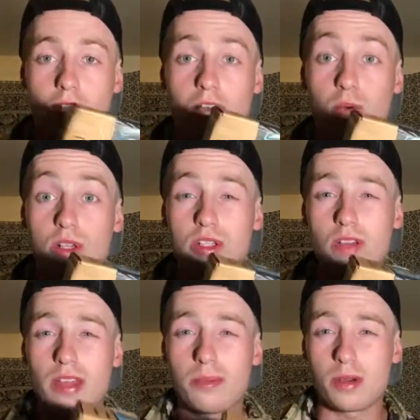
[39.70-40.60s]
I want to solve
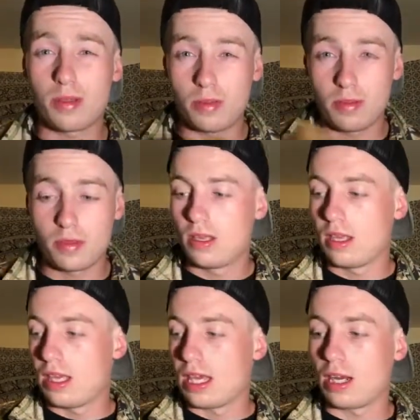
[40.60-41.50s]
that problem,
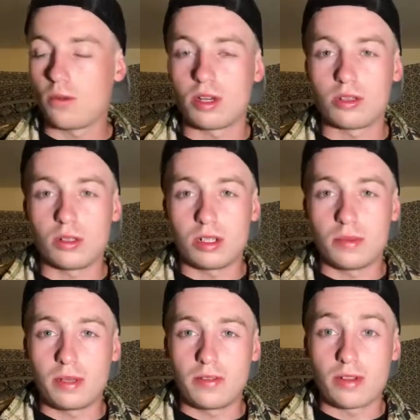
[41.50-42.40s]
and I want to do a little
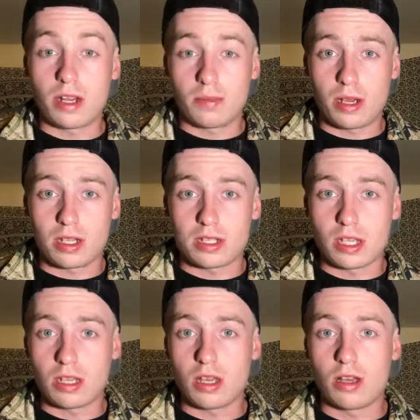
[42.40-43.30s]
bit of an
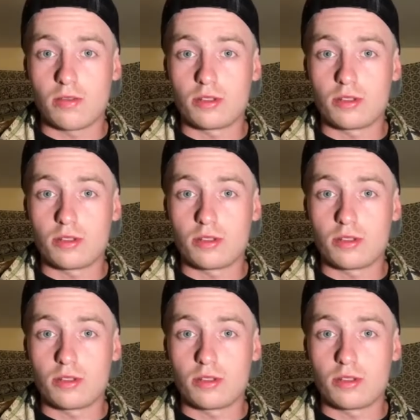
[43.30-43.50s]
unboxing of